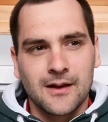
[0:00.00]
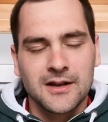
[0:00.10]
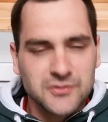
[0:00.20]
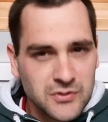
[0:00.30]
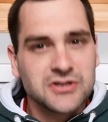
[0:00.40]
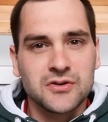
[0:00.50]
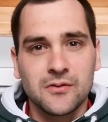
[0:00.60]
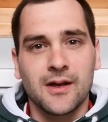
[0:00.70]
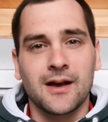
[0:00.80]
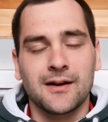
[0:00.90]
And as we
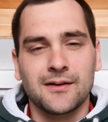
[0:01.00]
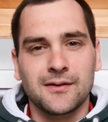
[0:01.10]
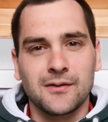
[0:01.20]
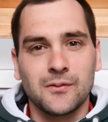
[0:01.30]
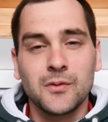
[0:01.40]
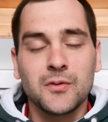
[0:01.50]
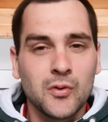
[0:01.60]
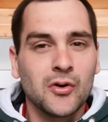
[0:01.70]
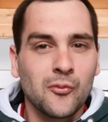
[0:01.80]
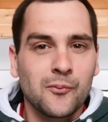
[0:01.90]
do that, we
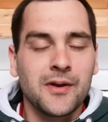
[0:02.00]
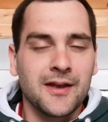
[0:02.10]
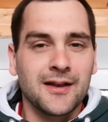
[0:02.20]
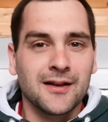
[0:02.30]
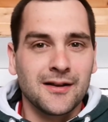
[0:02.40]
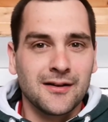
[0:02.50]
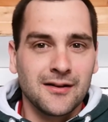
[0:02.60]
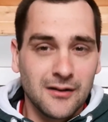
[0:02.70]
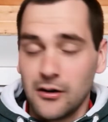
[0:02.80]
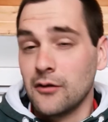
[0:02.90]
will be
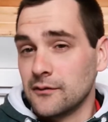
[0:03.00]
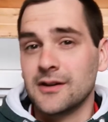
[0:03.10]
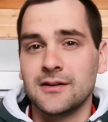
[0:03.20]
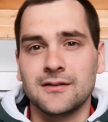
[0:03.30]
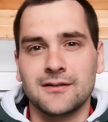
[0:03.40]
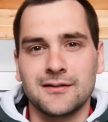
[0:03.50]
lovely.